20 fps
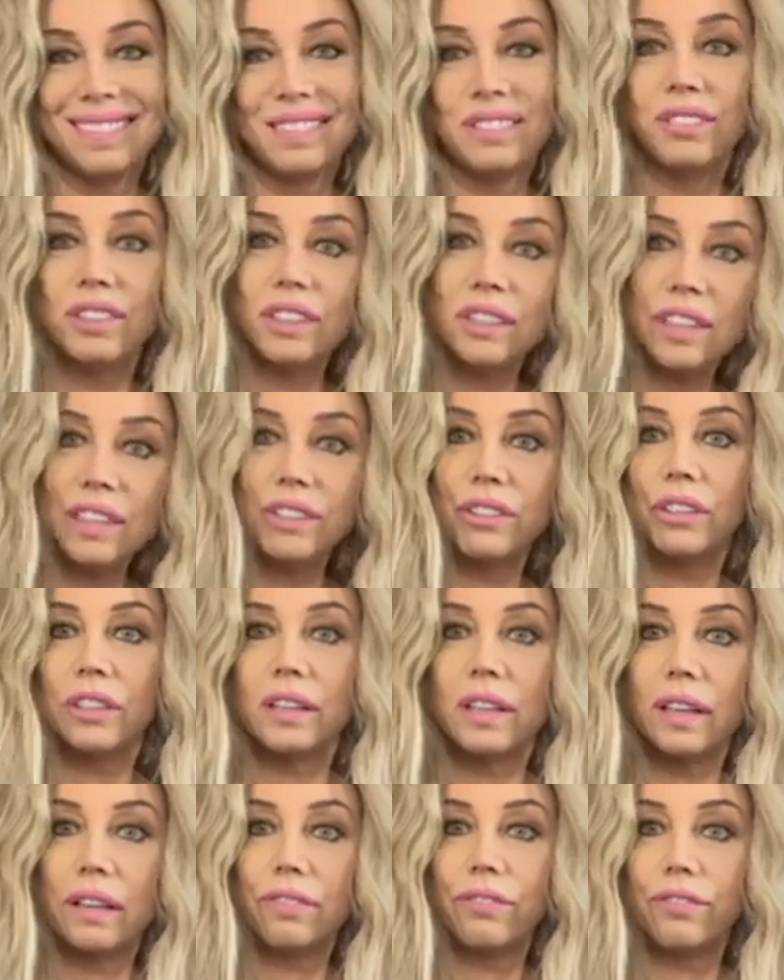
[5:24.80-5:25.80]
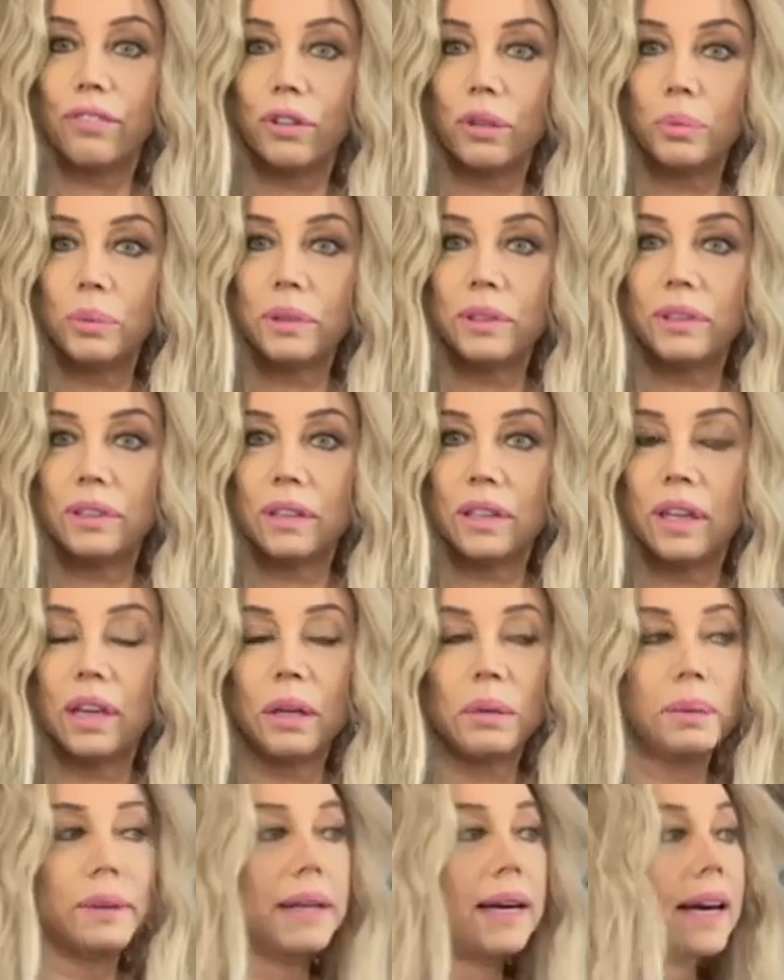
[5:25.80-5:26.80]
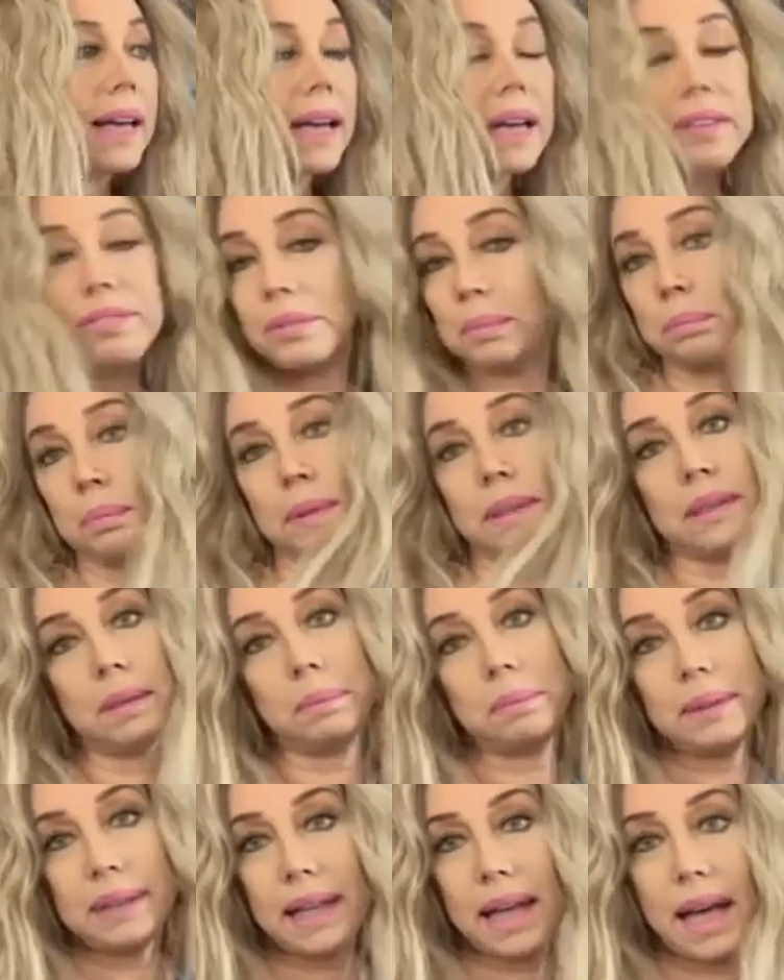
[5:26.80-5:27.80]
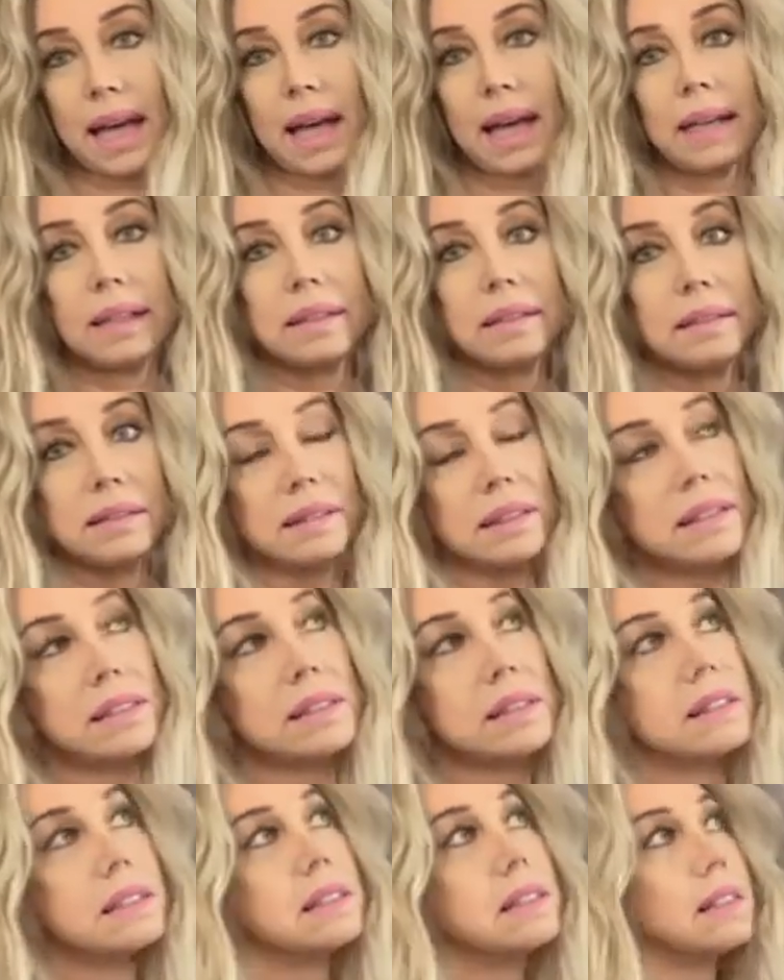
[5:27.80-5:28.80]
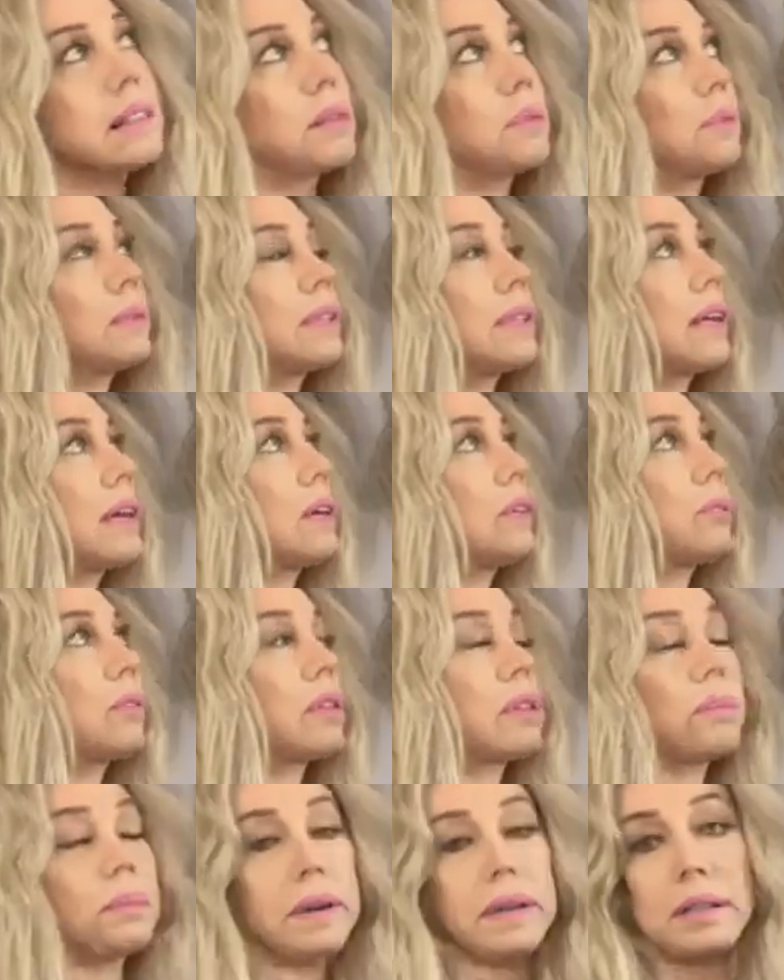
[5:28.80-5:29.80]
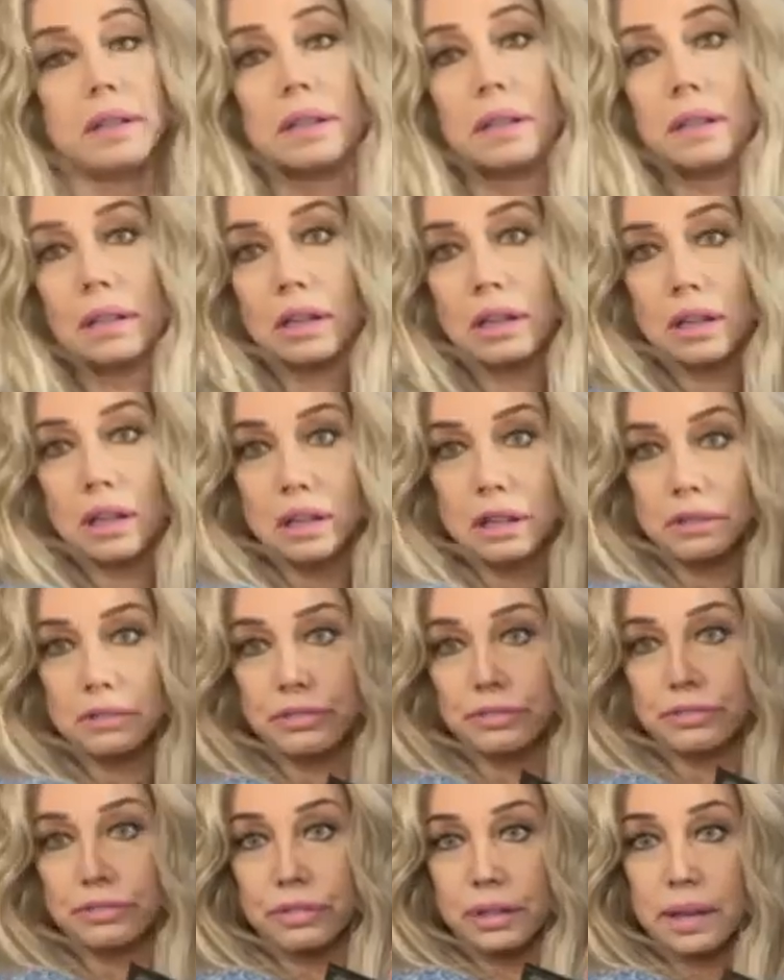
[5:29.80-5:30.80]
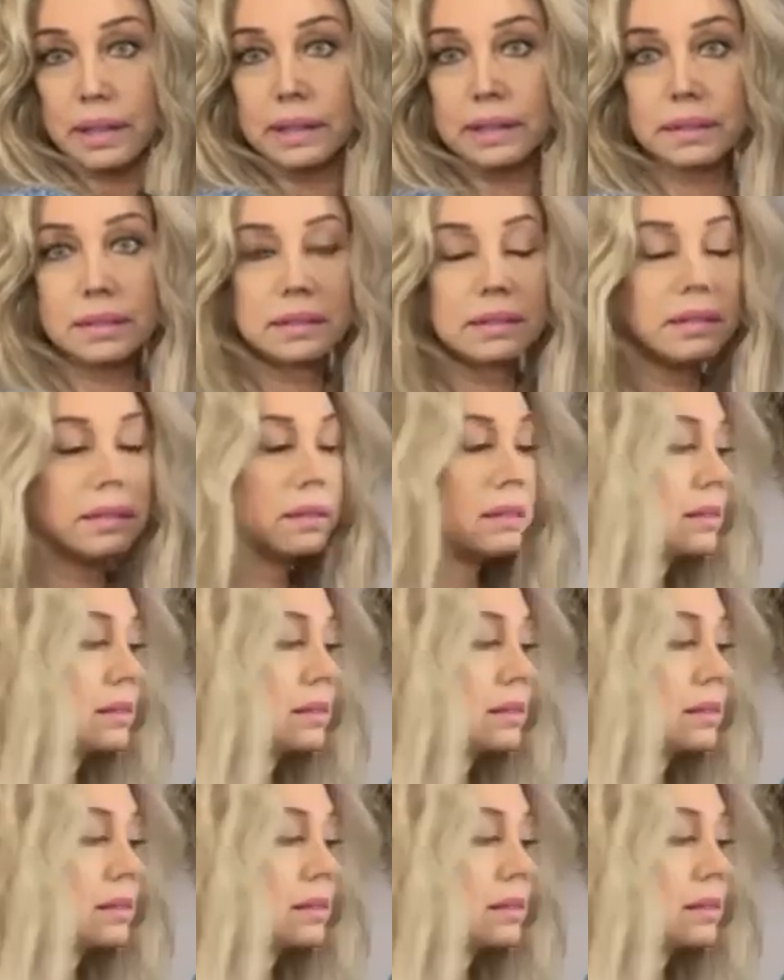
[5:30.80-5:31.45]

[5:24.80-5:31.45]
Really looking forward to going. I haven't been in Manhattan like since I went out with my friend.